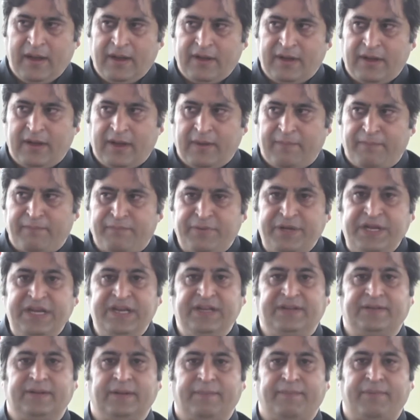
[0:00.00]
uh,
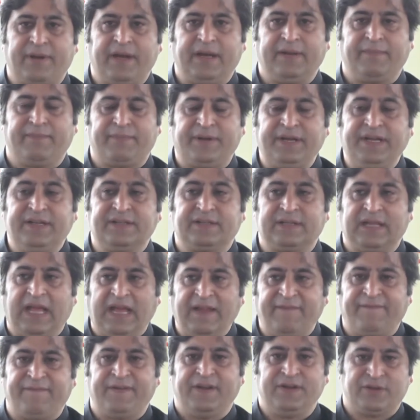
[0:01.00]
breathed, breathed
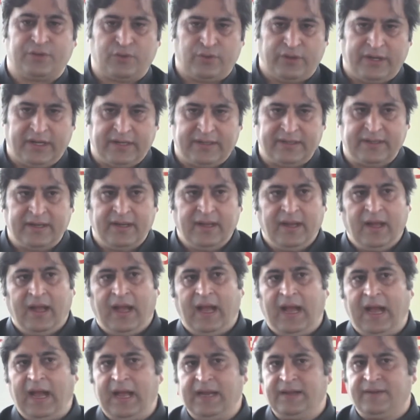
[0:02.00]
life into it,
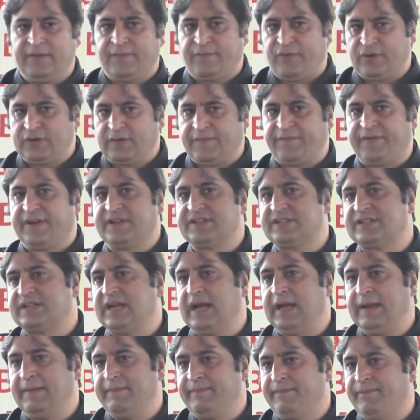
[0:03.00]
and for the first
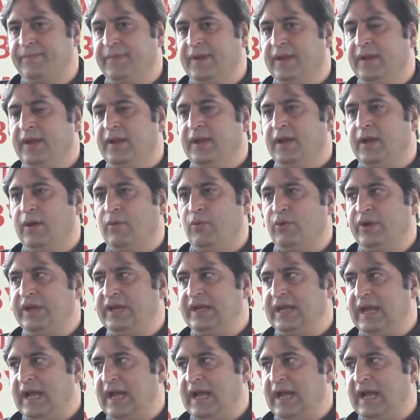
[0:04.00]
time we